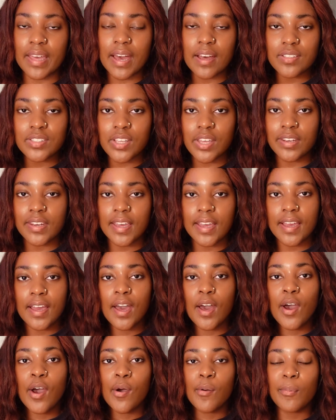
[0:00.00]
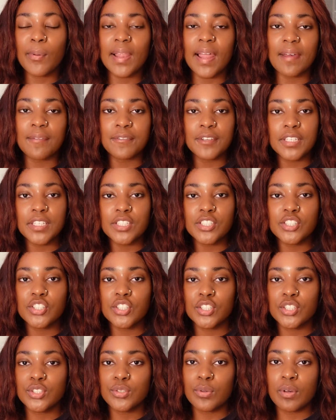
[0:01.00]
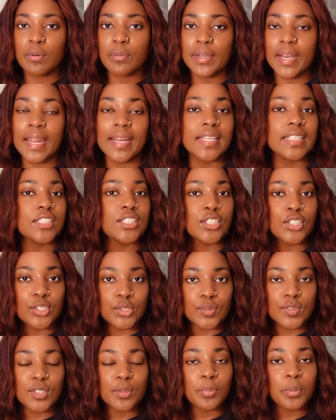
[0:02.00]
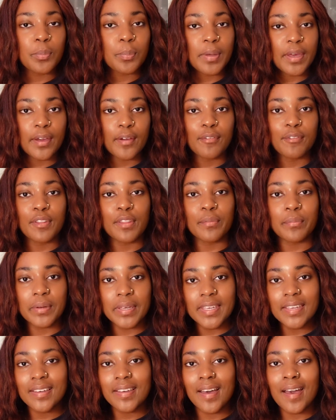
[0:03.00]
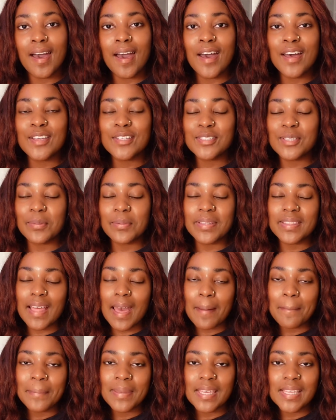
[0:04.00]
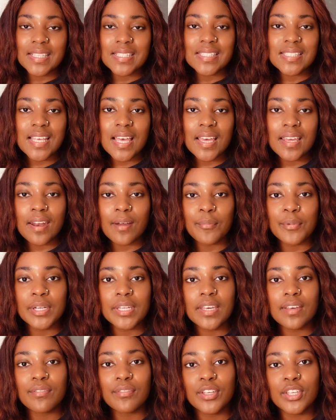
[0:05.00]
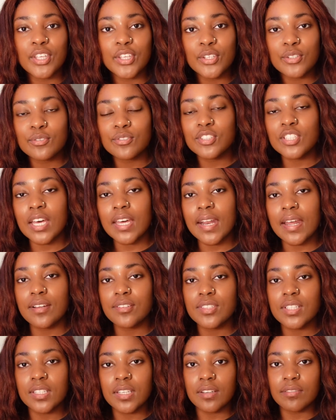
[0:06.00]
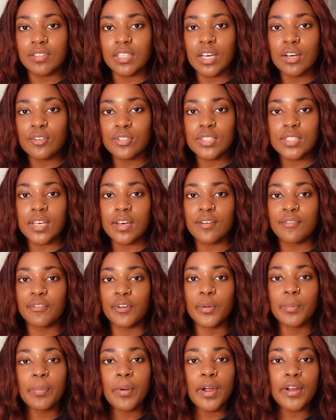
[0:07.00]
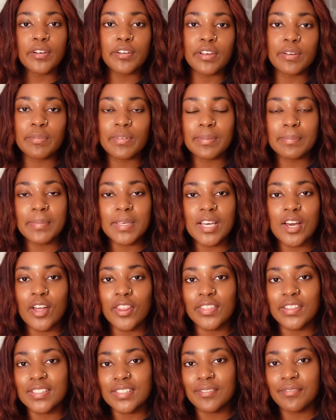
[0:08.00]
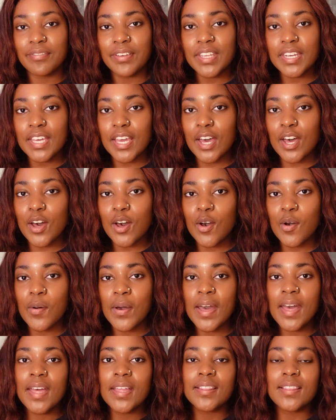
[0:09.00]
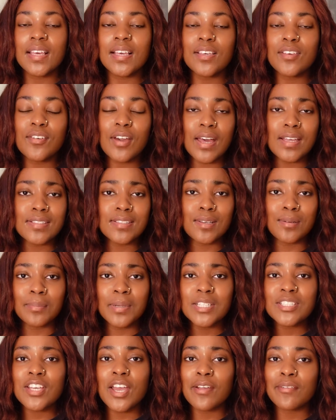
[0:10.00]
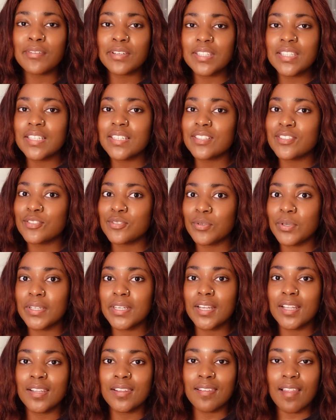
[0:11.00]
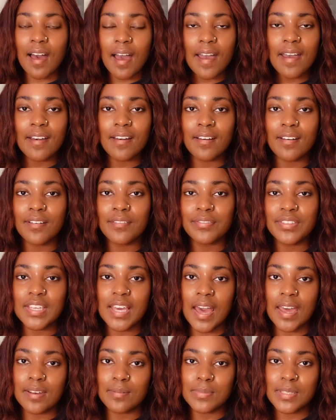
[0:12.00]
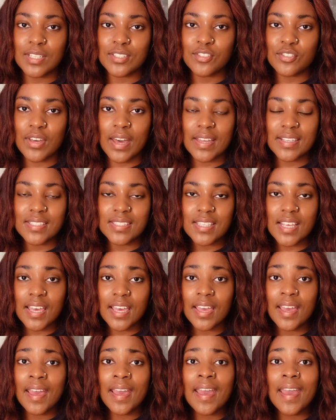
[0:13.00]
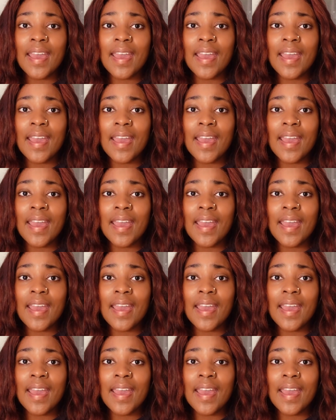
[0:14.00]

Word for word: the house all day while i finish doing what i need to do to prepare for the week so with that being said, I want to give a huge shout out to Lovely Wholesale for partnering with me on this video. Thank you guys so much. I really enjoyed a lot of the items that you guys sent